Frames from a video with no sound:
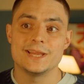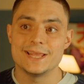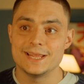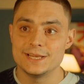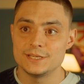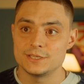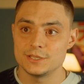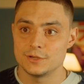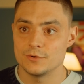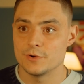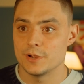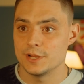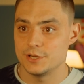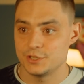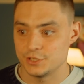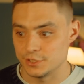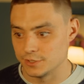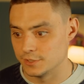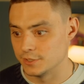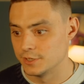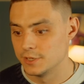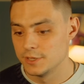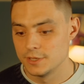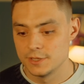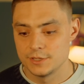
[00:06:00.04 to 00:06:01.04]
an
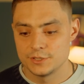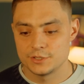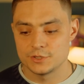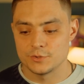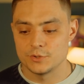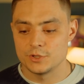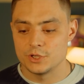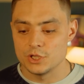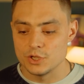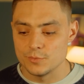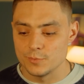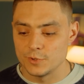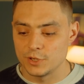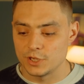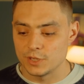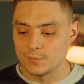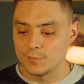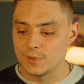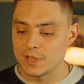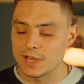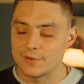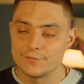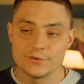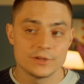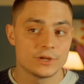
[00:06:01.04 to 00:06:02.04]
integration. So a human can
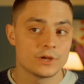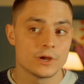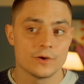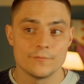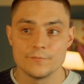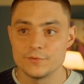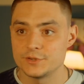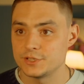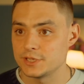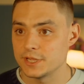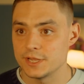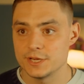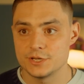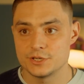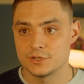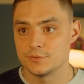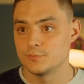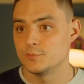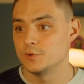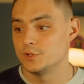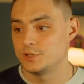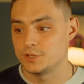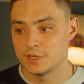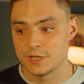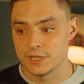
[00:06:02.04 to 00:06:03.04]
be having a
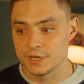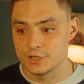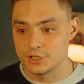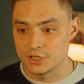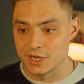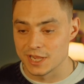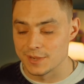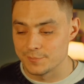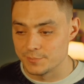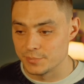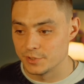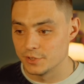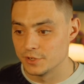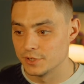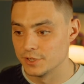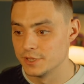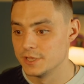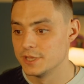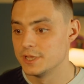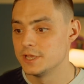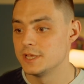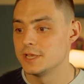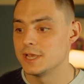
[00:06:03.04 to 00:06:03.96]
conversation with, say, a chatbot,